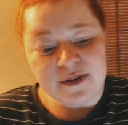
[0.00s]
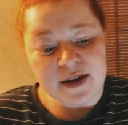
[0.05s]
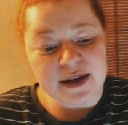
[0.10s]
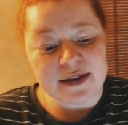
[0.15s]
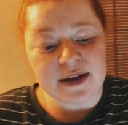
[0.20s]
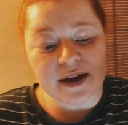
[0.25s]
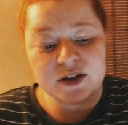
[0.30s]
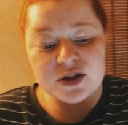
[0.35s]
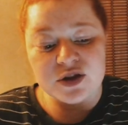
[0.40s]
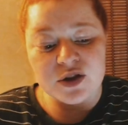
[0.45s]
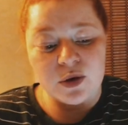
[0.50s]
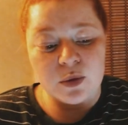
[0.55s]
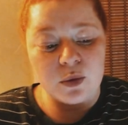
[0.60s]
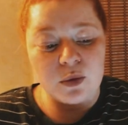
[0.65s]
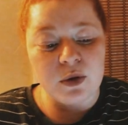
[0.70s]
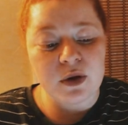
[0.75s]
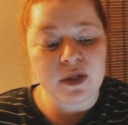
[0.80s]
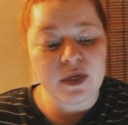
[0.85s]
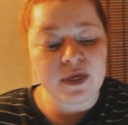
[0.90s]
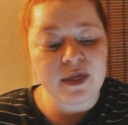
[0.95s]
and they
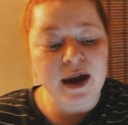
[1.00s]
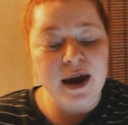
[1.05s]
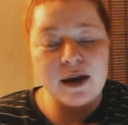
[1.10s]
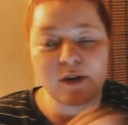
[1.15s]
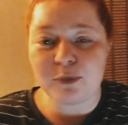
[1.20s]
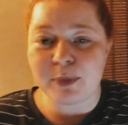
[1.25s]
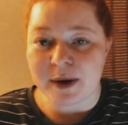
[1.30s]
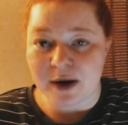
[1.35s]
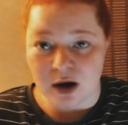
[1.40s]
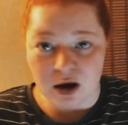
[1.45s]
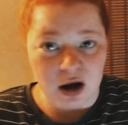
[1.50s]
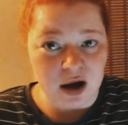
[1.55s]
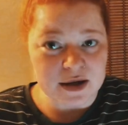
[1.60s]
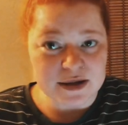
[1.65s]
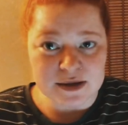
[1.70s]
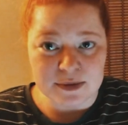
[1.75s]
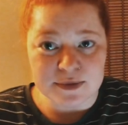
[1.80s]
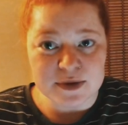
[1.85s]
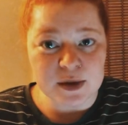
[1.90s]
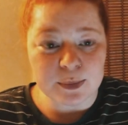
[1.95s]
so they have been an
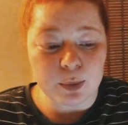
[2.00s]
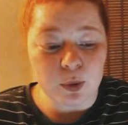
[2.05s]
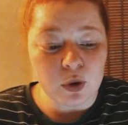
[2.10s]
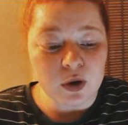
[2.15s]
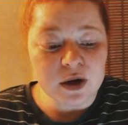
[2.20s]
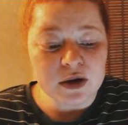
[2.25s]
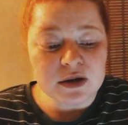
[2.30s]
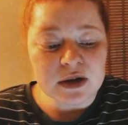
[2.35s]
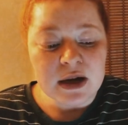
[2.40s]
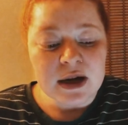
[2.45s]
awesome support.